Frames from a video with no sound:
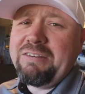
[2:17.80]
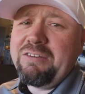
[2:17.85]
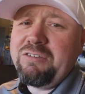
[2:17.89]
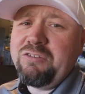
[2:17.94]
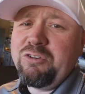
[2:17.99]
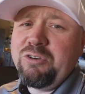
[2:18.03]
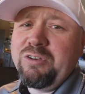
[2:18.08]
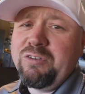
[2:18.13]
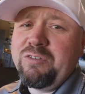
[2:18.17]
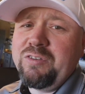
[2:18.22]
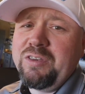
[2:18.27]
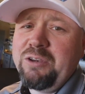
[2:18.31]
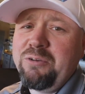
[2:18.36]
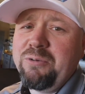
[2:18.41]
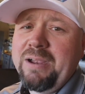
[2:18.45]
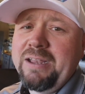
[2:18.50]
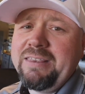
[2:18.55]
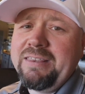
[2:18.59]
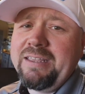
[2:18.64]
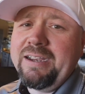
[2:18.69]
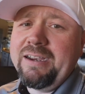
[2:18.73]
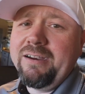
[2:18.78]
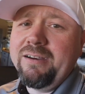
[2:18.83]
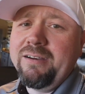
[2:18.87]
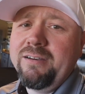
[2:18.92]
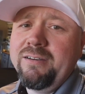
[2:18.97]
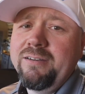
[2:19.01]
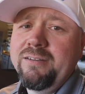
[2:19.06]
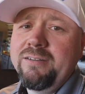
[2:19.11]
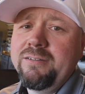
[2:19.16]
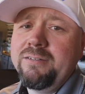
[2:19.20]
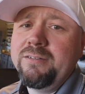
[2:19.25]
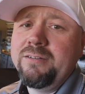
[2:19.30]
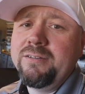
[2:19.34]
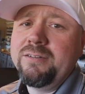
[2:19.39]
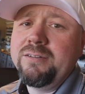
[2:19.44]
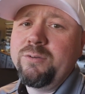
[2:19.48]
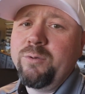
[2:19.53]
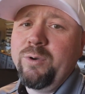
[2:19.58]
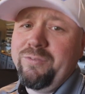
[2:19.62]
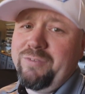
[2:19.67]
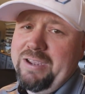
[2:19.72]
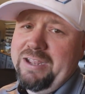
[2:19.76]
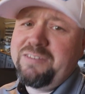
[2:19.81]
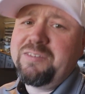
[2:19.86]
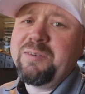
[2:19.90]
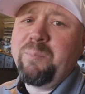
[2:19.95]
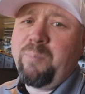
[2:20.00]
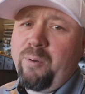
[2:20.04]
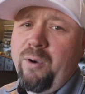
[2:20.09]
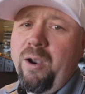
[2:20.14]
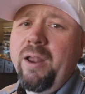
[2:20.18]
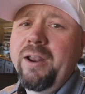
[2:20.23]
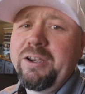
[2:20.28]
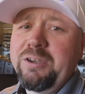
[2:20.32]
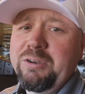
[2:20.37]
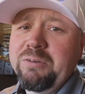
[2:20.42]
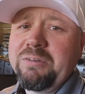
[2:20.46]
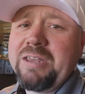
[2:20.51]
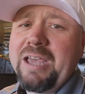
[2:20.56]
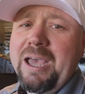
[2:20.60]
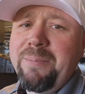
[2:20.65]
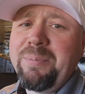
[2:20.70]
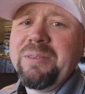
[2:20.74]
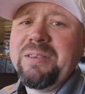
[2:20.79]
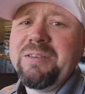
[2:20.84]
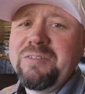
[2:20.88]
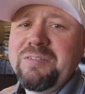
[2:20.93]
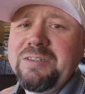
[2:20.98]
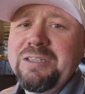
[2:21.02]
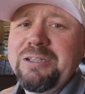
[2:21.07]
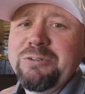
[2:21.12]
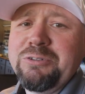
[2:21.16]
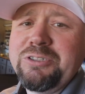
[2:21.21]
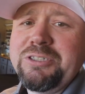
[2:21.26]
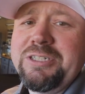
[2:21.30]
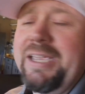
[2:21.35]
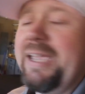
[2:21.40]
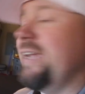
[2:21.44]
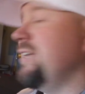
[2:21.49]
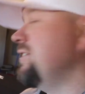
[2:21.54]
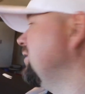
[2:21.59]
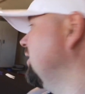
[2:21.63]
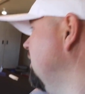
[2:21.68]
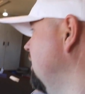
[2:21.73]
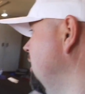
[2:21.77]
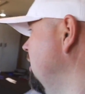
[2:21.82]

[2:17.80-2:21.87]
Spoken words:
as you can see right there, we've got some product on top of the Z06.